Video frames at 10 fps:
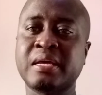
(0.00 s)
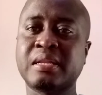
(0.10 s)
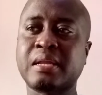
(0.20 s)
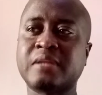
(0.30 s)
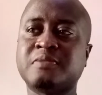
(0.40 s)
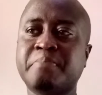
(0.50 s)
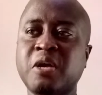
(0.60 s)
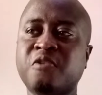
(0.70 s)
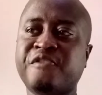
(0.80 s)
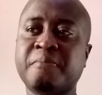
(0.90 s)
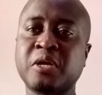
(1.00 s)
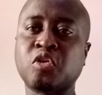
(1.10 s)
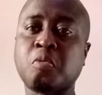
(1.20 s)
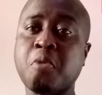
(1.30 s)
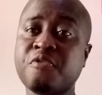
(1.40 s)
that is male, female,
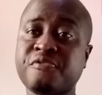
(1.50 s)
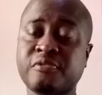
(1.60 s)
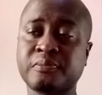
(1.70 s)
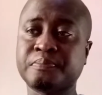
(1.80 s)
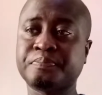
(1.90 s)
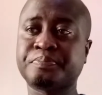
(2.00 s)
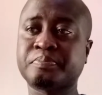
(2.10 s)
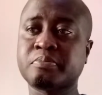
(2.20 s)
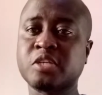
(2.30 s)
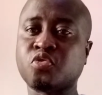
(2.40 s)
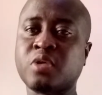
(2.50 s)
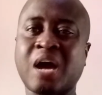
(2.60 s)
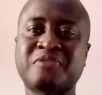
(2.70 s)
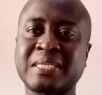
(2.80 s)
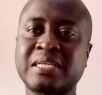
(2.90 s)
or both. So you
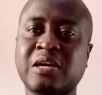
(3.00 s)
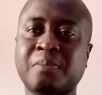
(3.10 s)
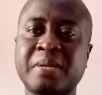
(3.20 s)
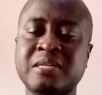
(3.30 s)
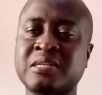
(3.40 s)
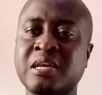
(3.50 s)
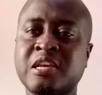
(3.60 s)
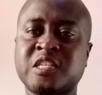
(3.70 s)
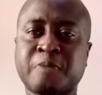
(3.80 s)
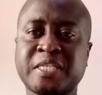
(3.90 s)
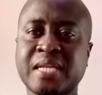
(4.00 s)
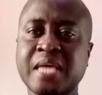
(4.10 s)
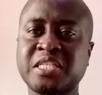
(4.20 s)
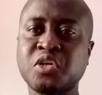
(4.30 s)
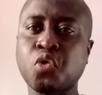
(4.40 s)
have certain companies
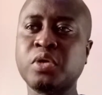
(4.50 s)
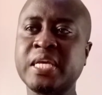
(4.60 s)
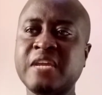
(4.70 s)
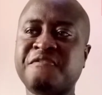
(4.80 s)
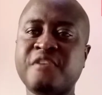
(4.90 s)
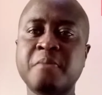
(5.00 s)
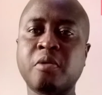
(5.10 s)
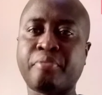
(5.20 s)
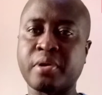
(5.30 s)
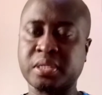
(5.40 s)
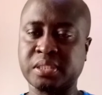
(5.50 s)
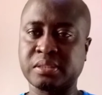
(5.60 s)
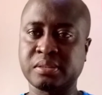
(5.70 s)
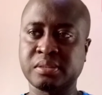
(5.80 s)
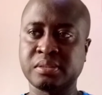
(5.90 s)
specializing only in female products.